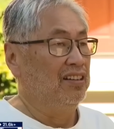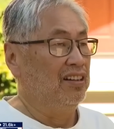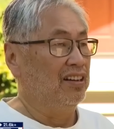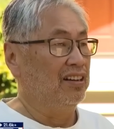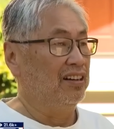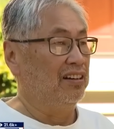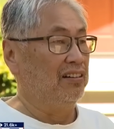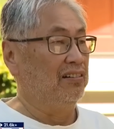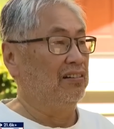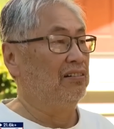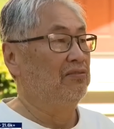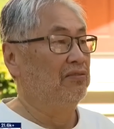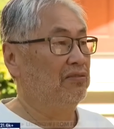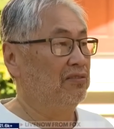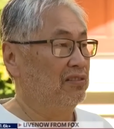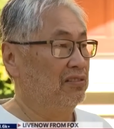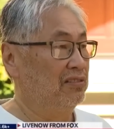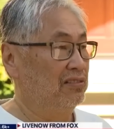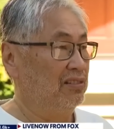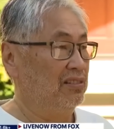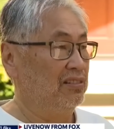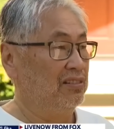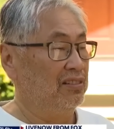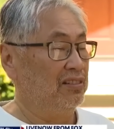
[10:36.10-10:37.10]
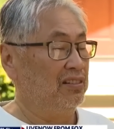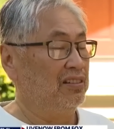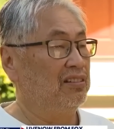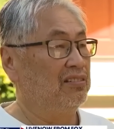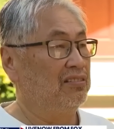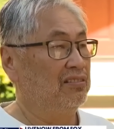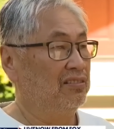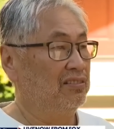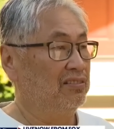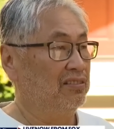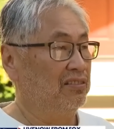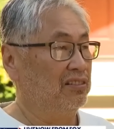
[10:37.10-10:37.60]
uh,
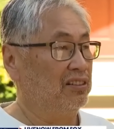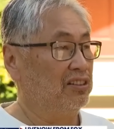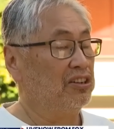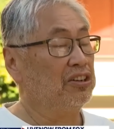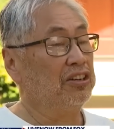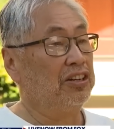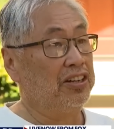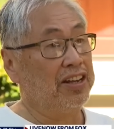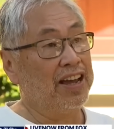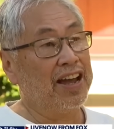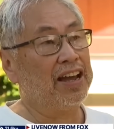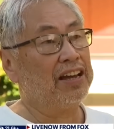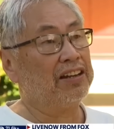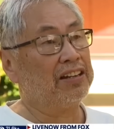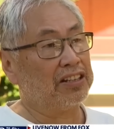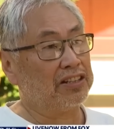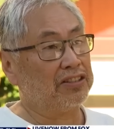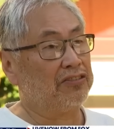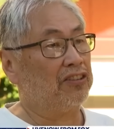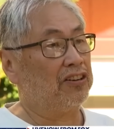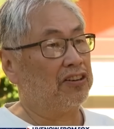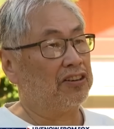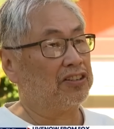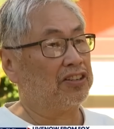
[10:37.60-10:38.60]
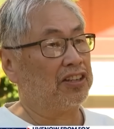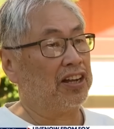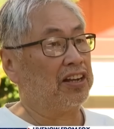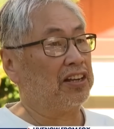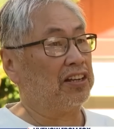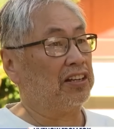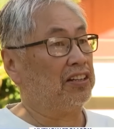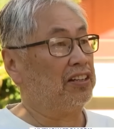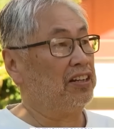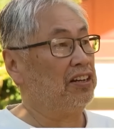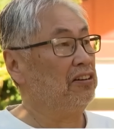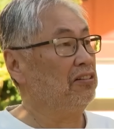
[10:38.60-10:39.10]
good dad, as far as I
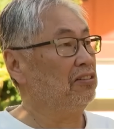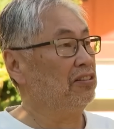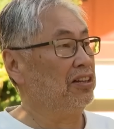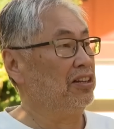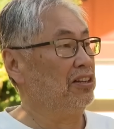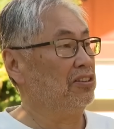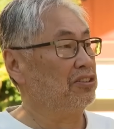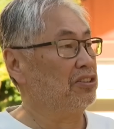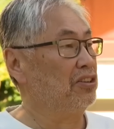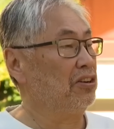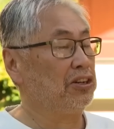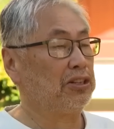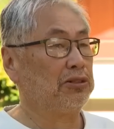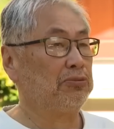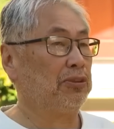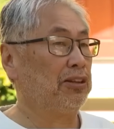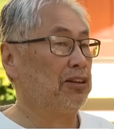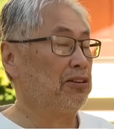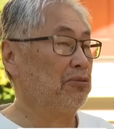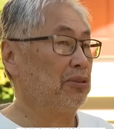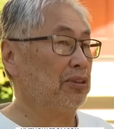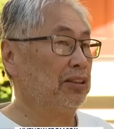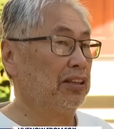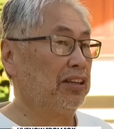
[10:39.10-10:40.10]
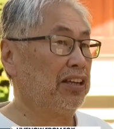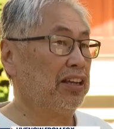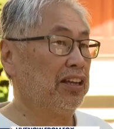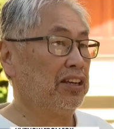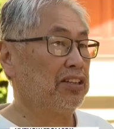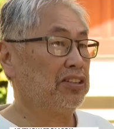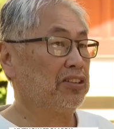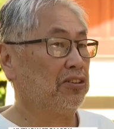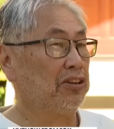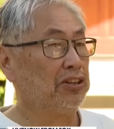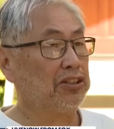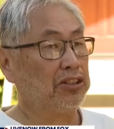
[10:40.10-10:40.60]
could tell. You know, he's always playing with the
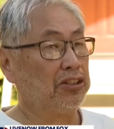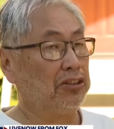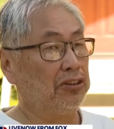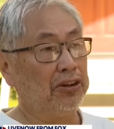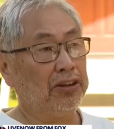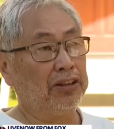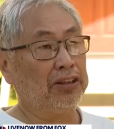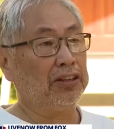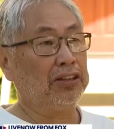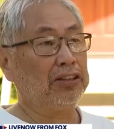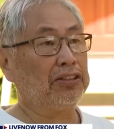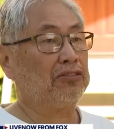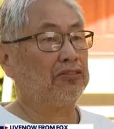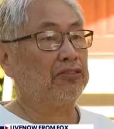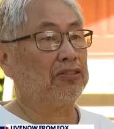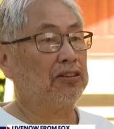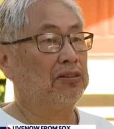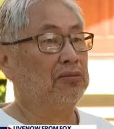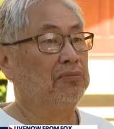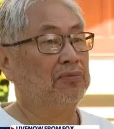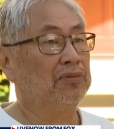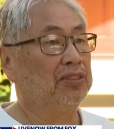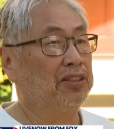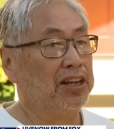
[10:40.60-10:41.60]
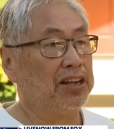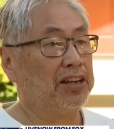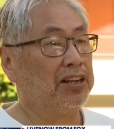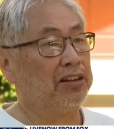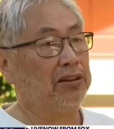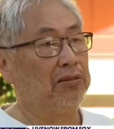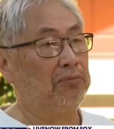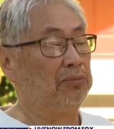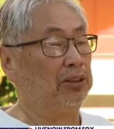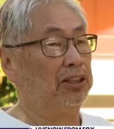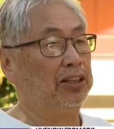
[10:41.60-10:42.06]
kids, always doing things for them, taking them